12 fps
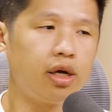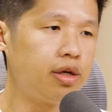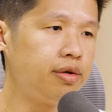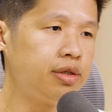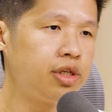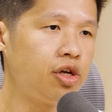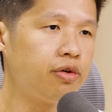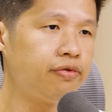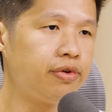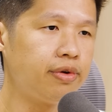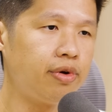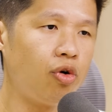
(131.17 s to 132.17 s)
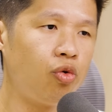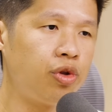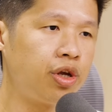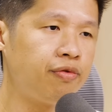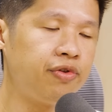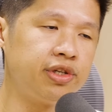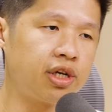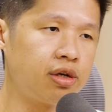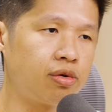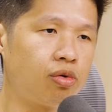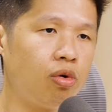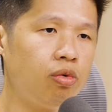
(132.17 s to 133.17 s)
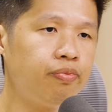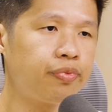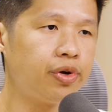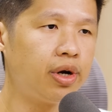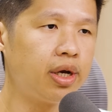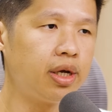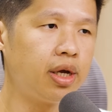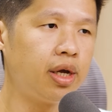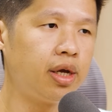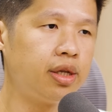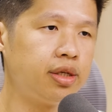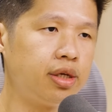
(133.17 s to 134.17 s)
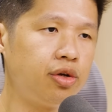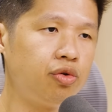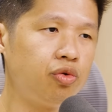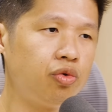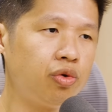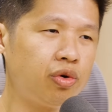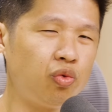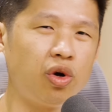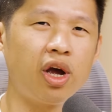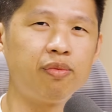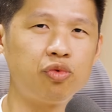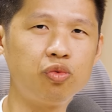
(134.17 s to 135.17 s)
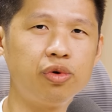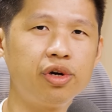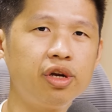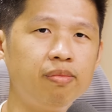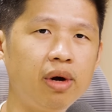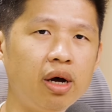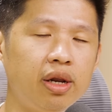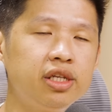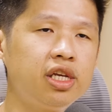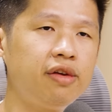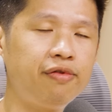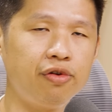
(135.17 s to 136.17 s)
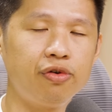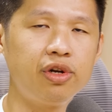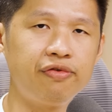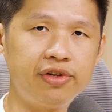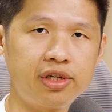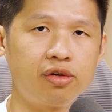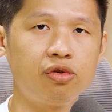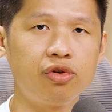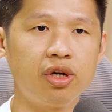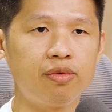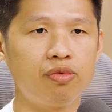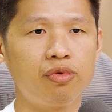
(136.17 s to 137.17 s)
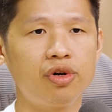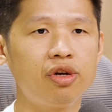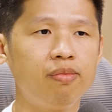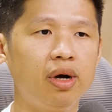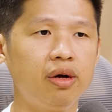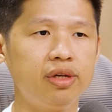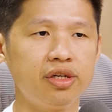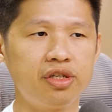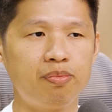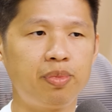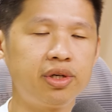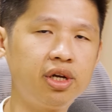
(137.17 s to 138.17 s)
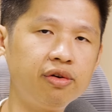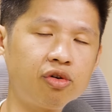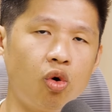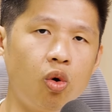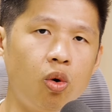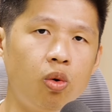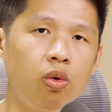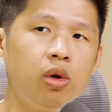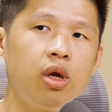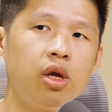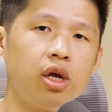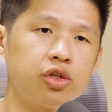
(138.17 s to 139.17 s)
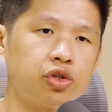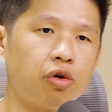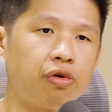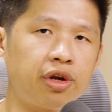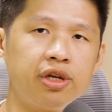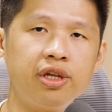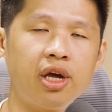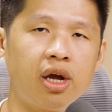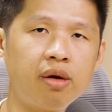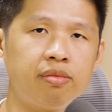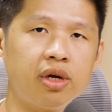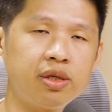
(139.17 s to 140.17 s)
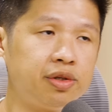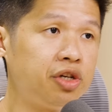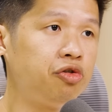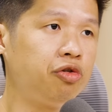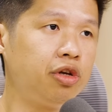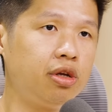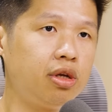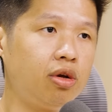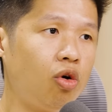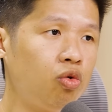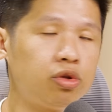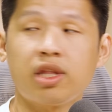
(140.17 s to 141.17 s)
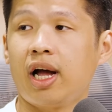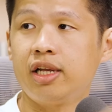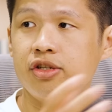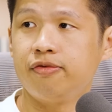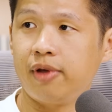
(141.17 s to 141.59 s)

instead of owning physical gold, right, and you will have to worry about, let's say if you own a physical gold, you have to worry about the shipping the gold, storing it there, especially you own tons of